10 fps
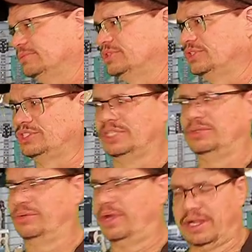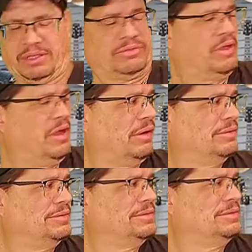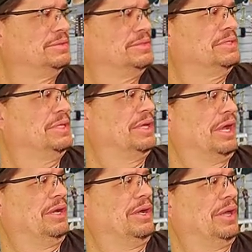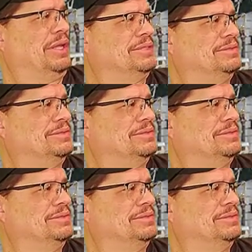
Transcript: She's sitting right out there. Hey, hon.